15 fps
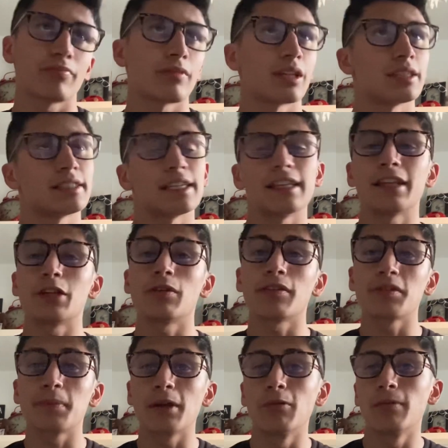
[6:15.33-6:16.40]
say that you
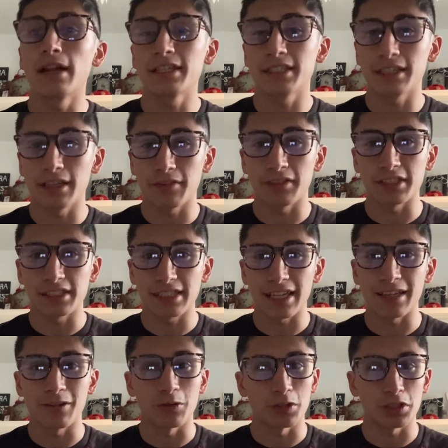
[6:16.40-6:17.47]
have to be a resident of the
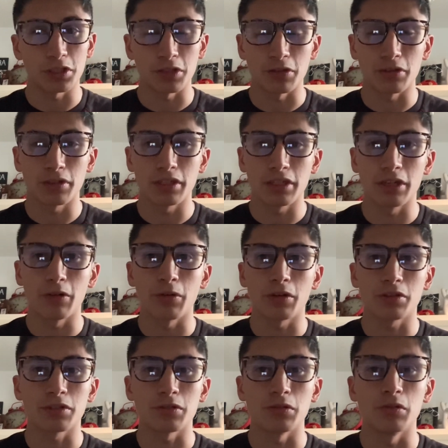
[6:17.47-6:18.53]
state in order
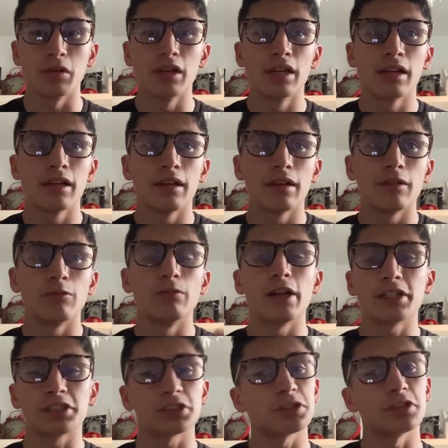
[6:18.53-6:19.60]
to
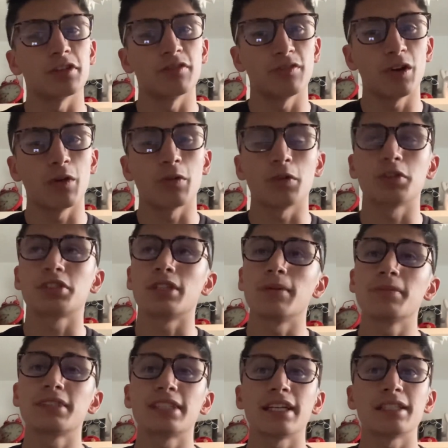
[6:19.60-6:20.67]
register to vote, or
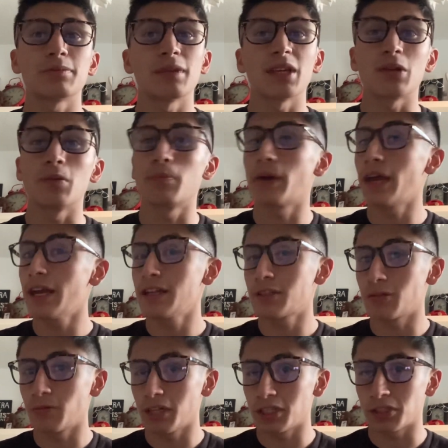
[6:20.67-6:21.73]
some states make you pay
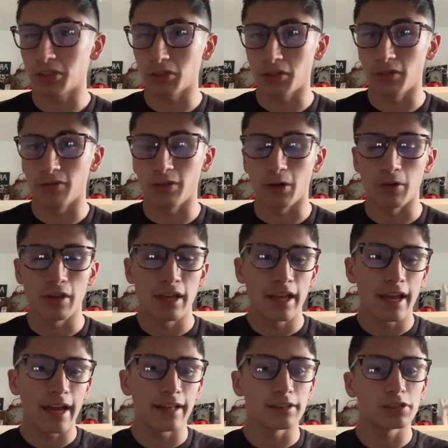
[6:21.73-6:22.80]
to register to vote.
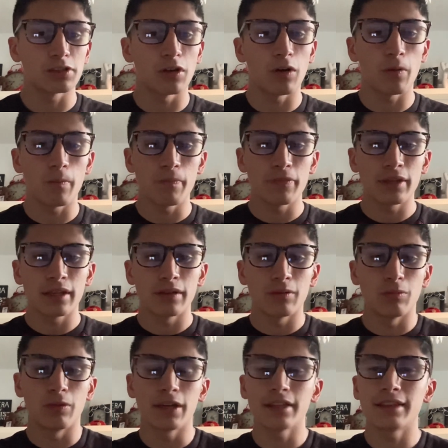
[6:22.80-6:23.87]
And so
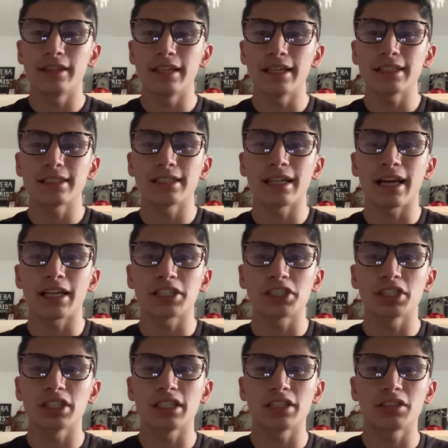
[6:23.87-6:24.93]
with this, it
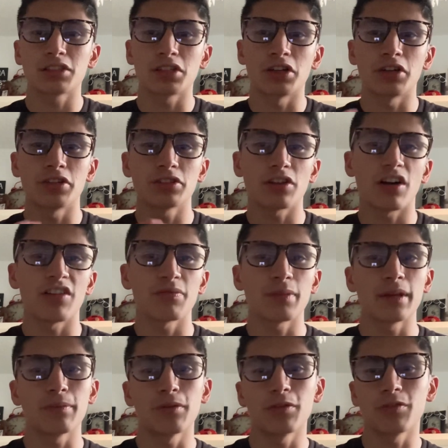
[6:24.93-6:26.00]
actually turns off
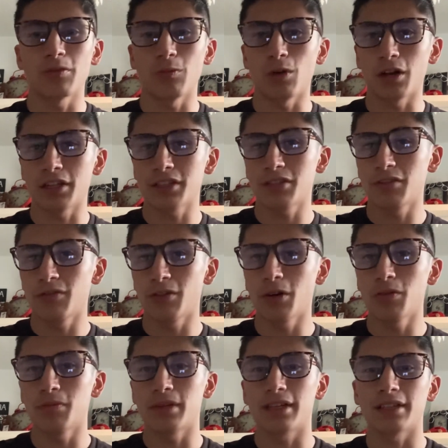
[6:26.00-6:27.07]
people from wanting to
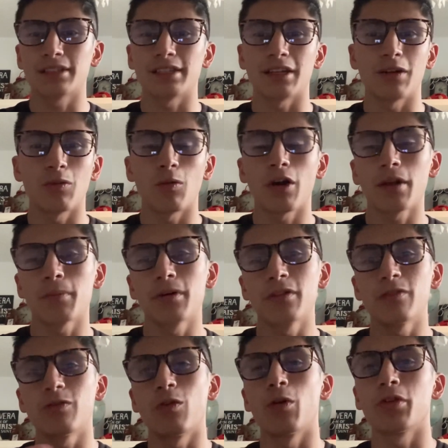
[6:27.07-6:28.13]
vote because they don't want to
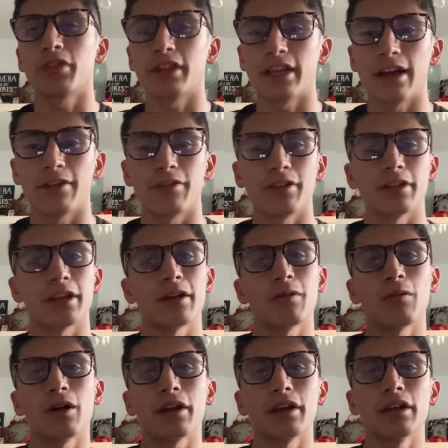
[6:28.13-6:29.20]
put forth the effort. They don't
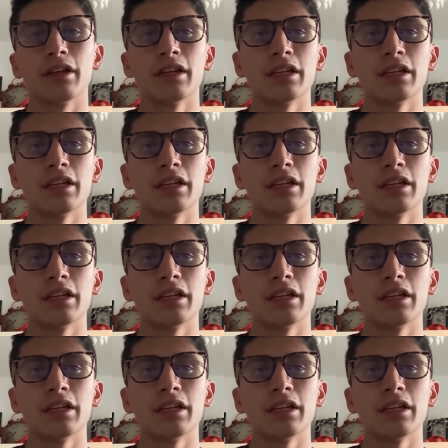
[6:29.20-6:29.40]
want to